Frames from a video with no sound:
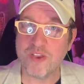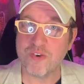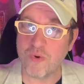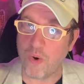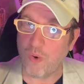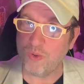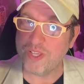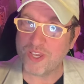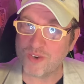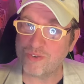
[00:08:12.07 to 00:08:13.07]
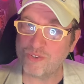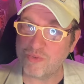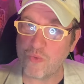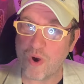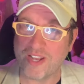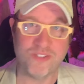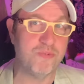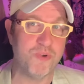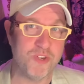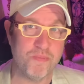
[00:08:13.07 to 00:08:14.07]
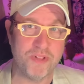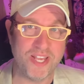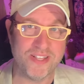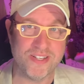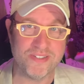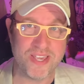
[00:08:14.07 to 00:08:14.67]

you only used once when you played this